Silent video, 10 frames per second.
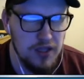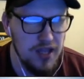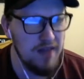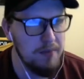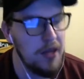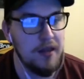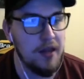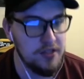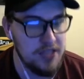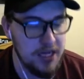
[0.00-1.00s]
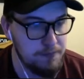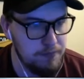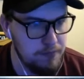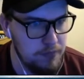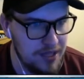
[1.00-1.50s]
But
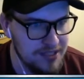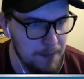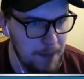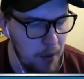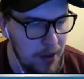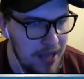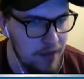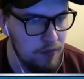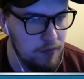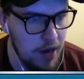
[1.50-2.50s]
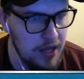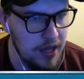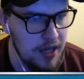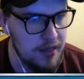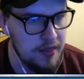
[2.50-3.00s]
that's about it. Yeah. Really.